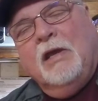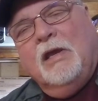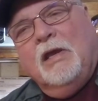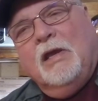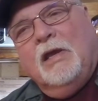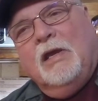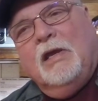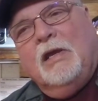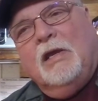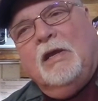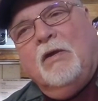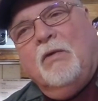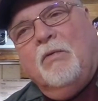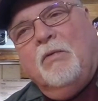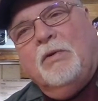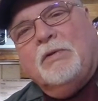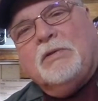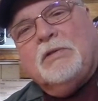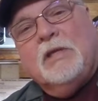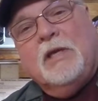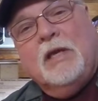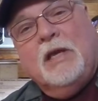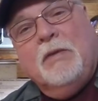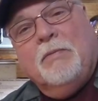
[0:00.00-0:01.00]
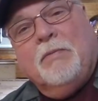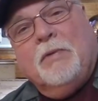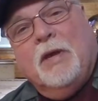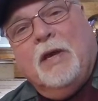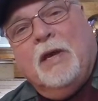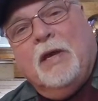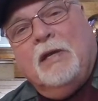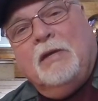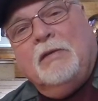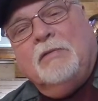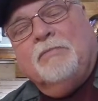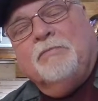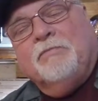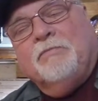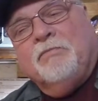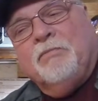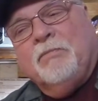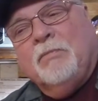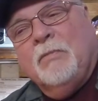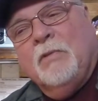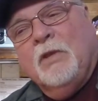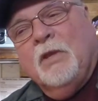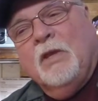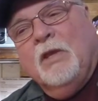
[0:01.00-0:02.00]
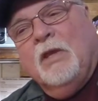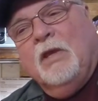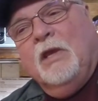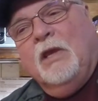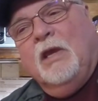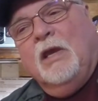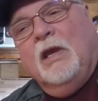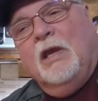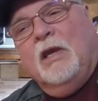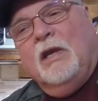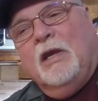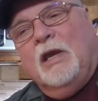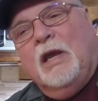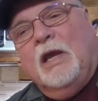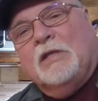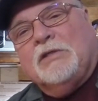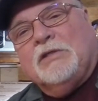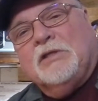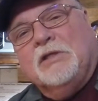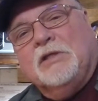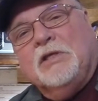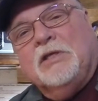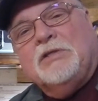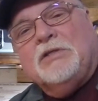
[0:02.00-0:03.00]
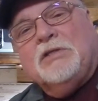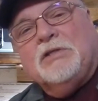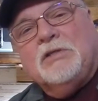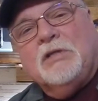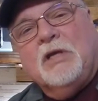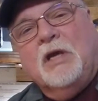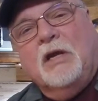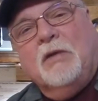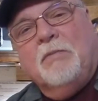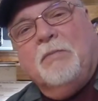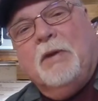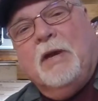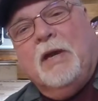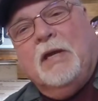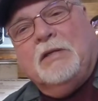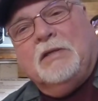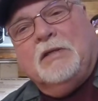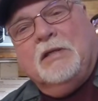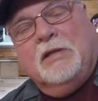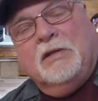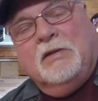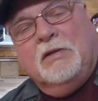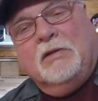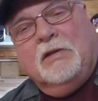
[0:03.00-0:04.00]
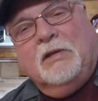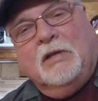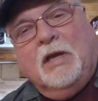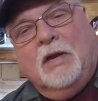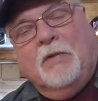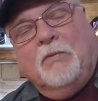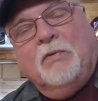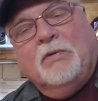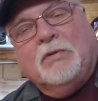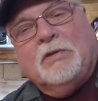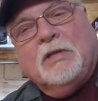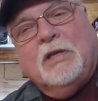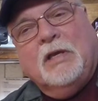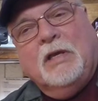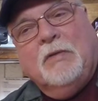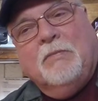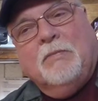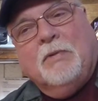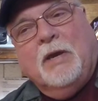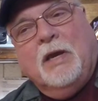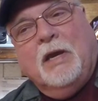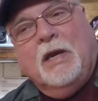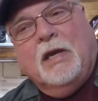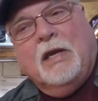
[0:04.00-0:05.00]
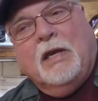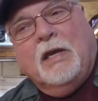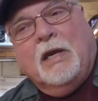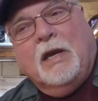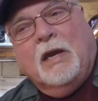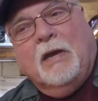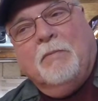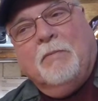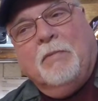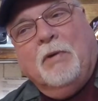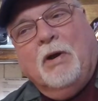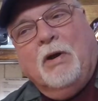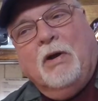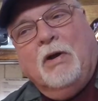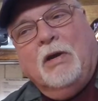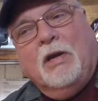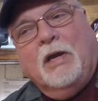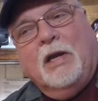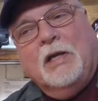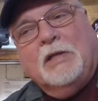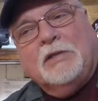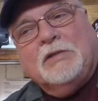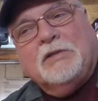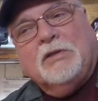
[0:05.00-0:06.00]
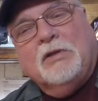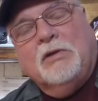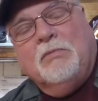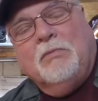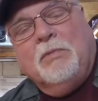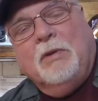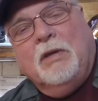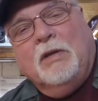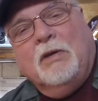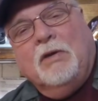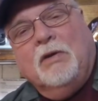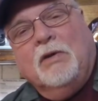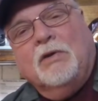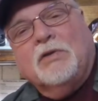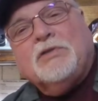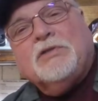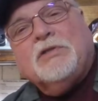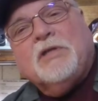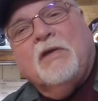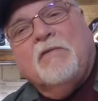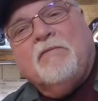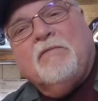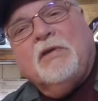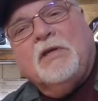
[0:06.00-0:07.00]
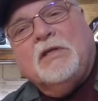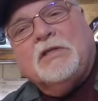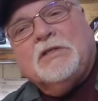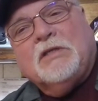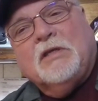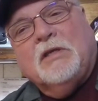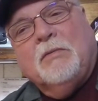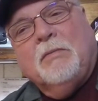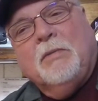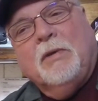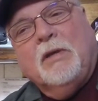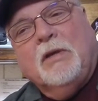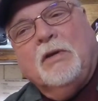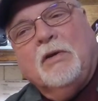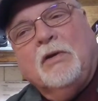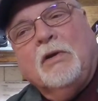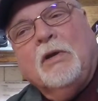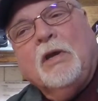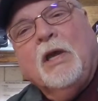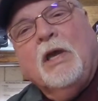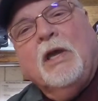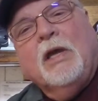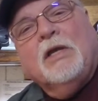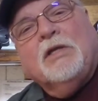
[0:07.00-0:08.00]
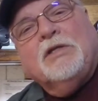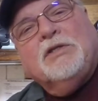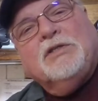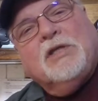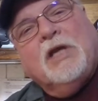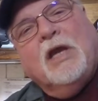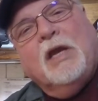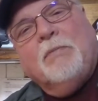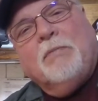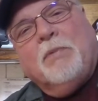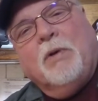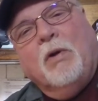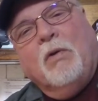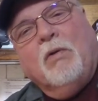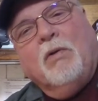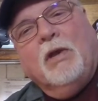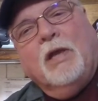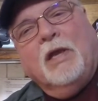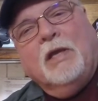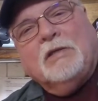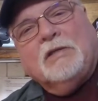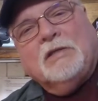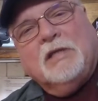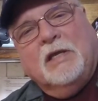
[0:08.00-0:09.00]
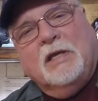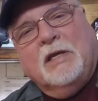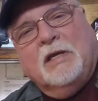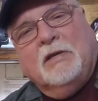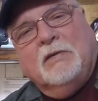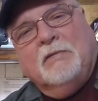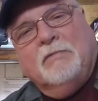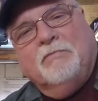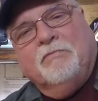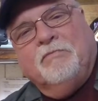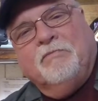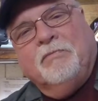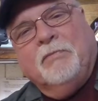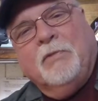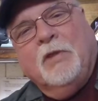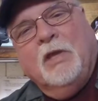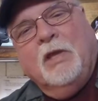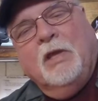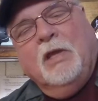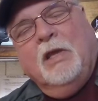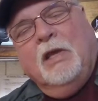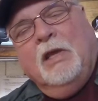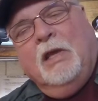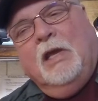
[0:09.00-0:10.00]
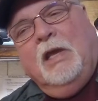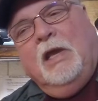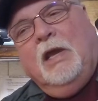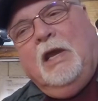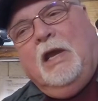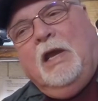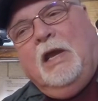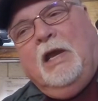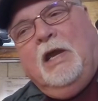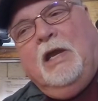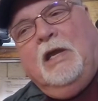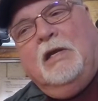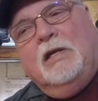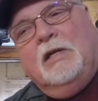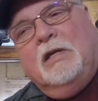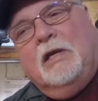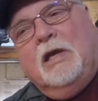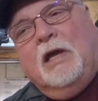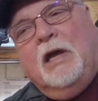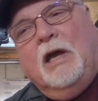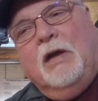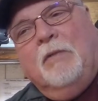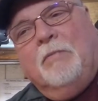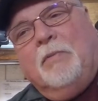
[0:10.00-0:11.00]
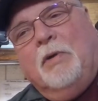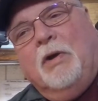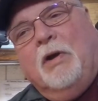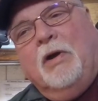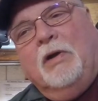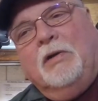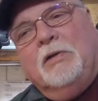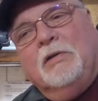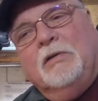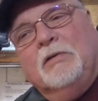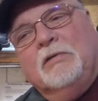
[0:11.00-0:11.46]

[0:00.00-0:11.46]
and I went to eBay. And actually, this is not a bad deal. I went to eBay and I bought a 2 meter 70 centimeter J-pole antenna. And I bought